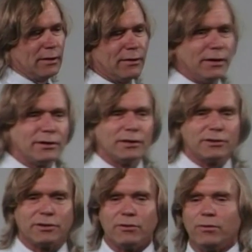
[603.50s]
This
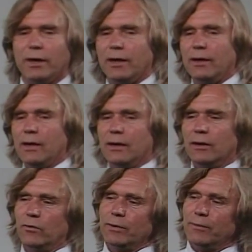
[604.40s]
is the way
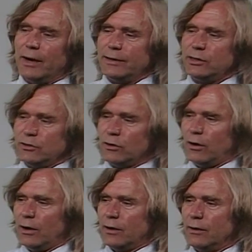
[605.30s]
we might
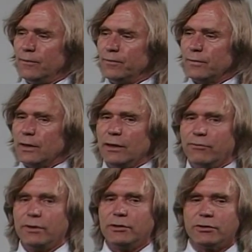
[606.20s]
talk
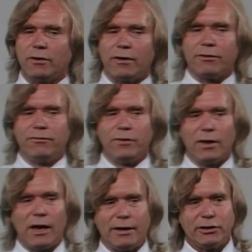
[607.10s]
if we saw the full
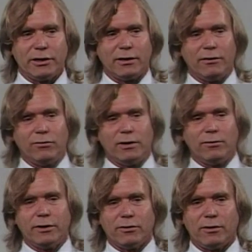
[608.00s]
logic of what
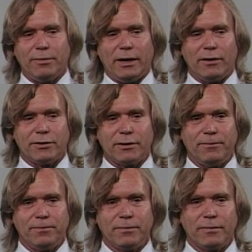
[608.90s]
we were about.
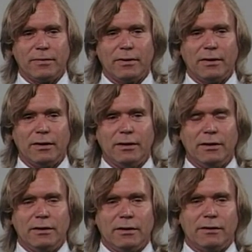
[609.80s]

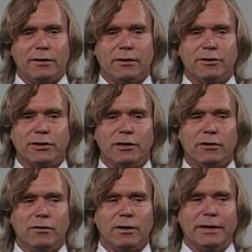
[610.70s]
There is an
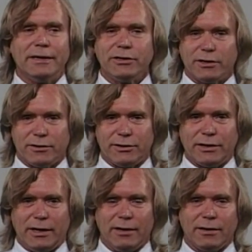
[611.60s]
old Eastern
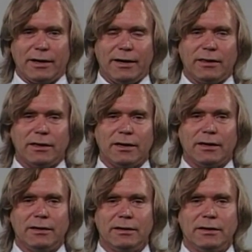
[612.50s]
saying that I
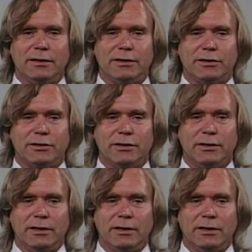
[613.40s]
think is